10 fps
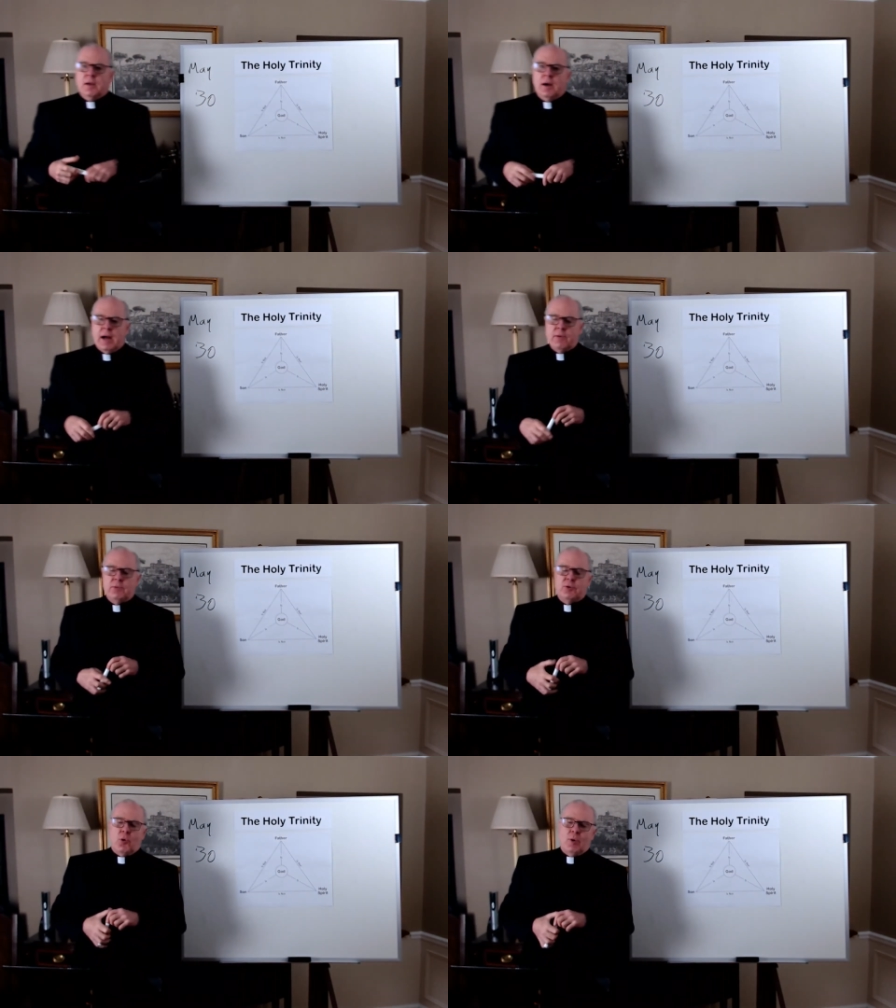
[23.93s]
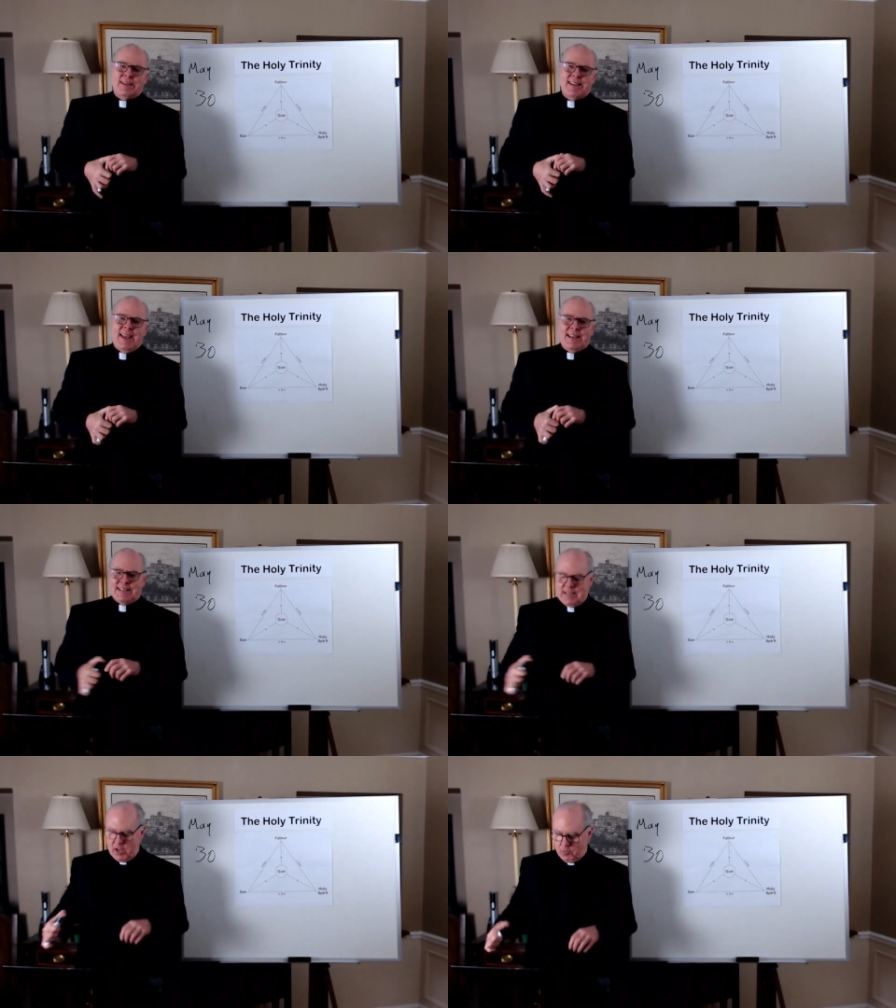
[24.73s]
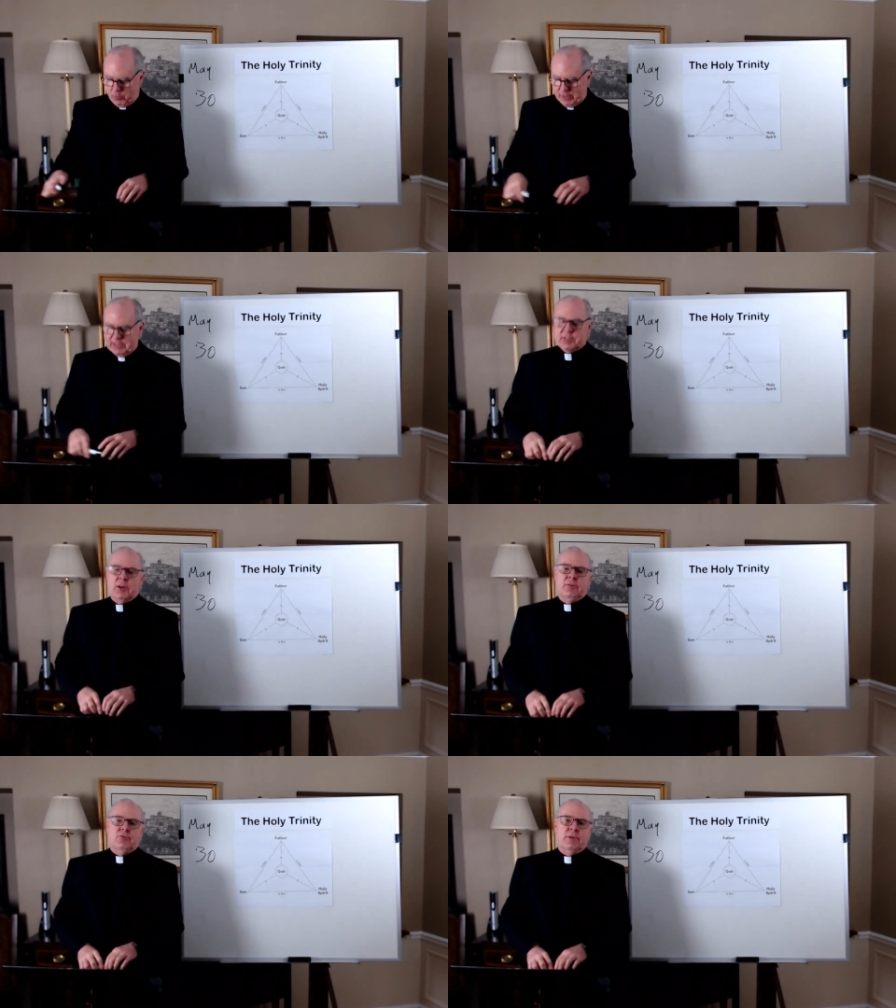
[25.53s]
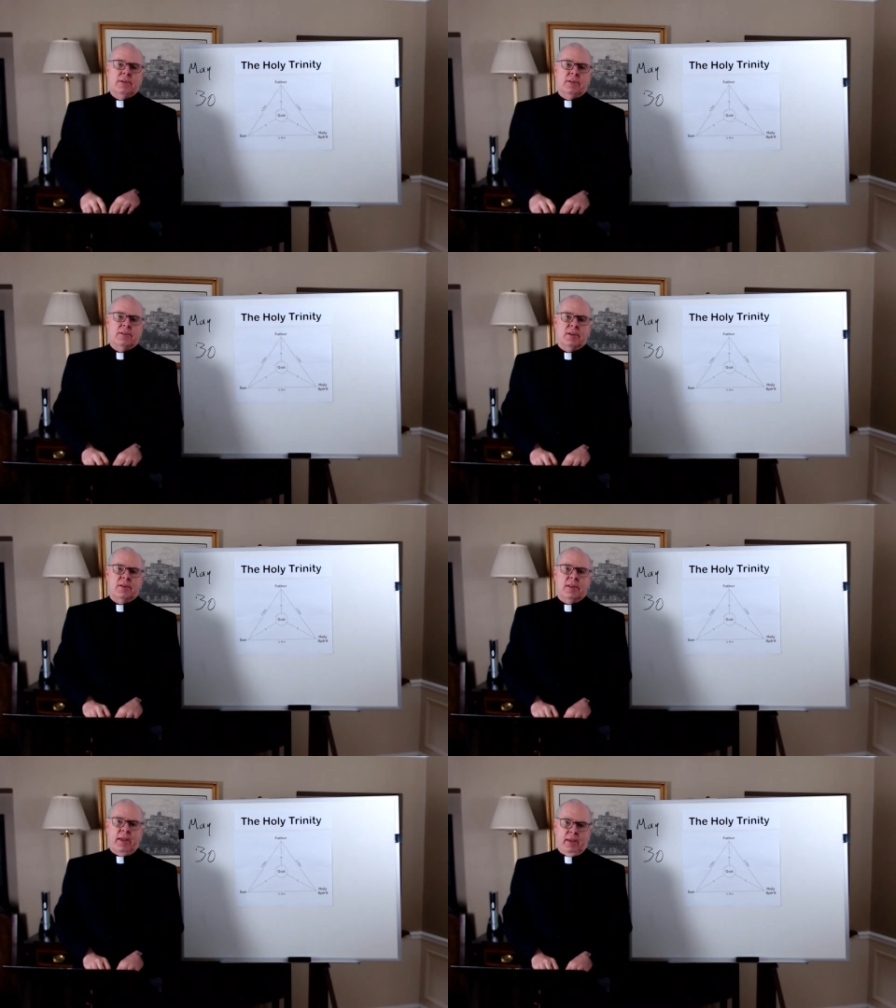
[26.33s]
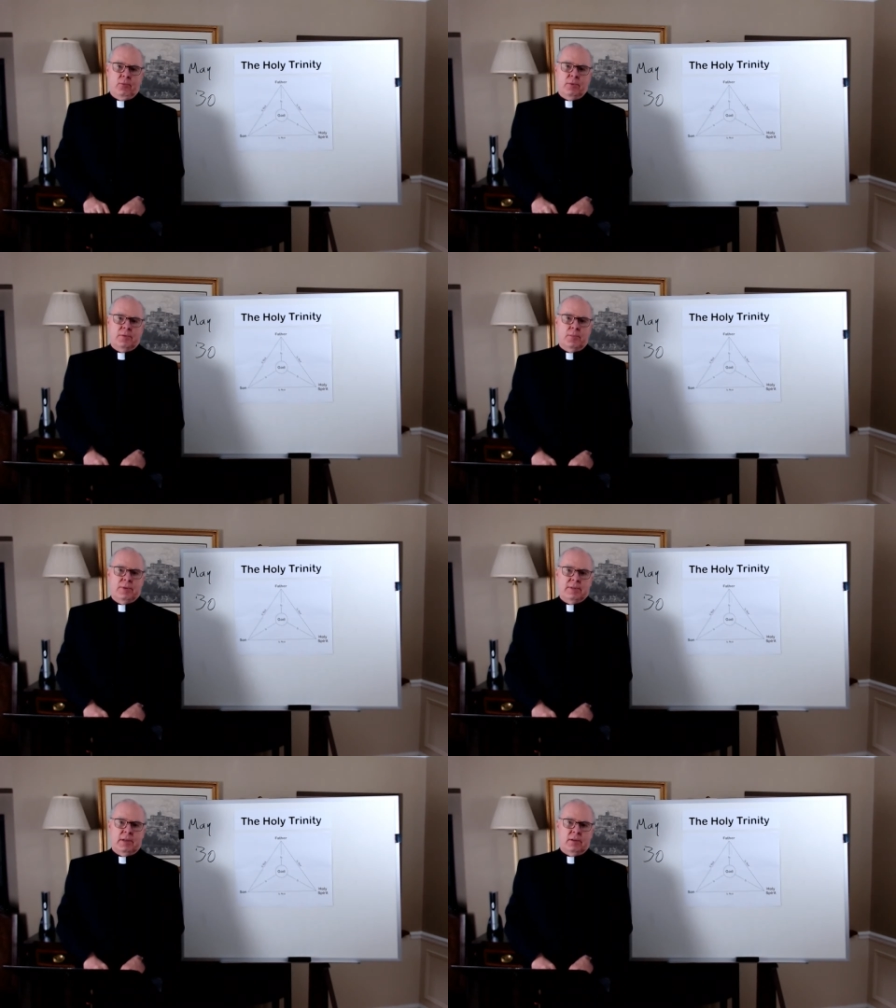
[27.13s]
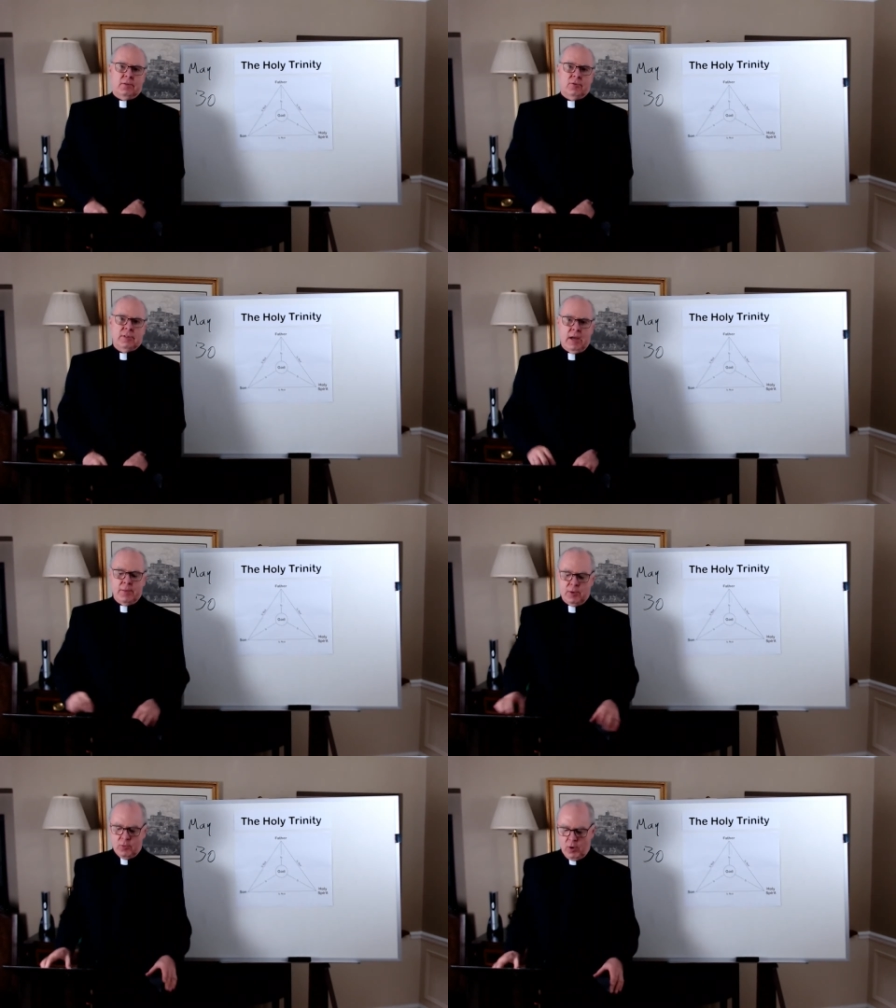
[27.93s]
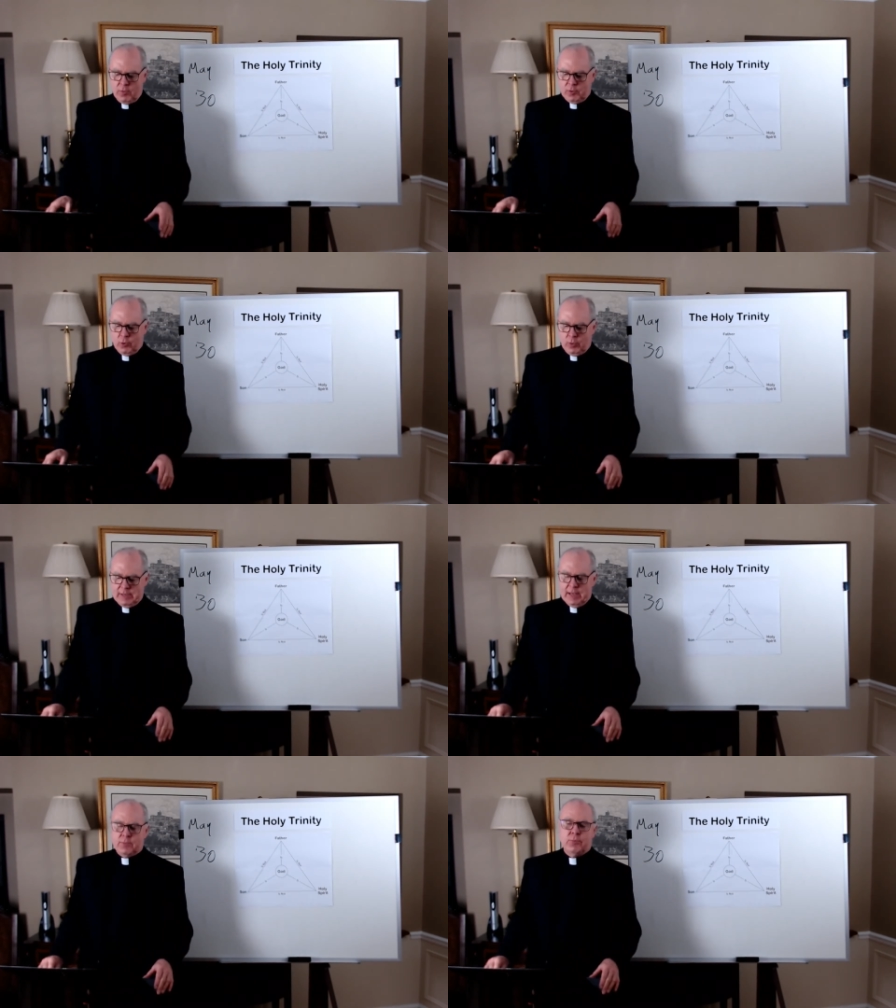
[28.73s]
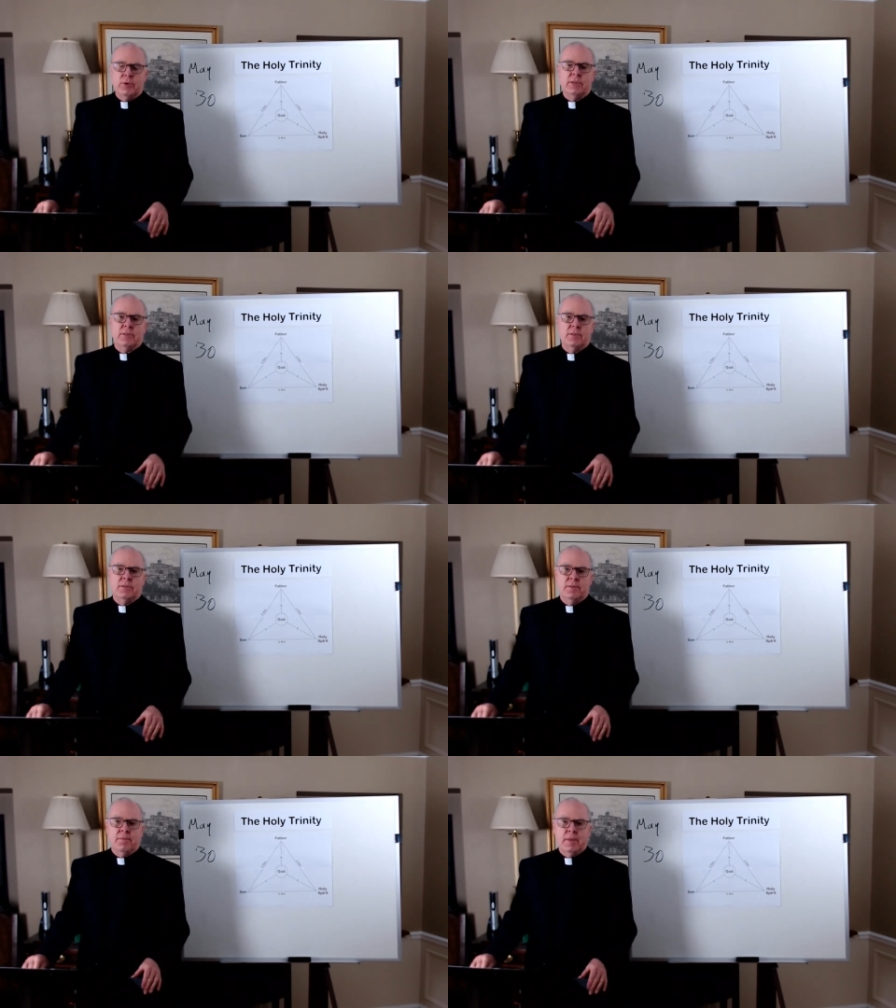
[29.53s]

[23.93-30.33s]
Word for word: I was ordained a priest on Trinity Sunday. It was a particular time in Rome to ordain priests.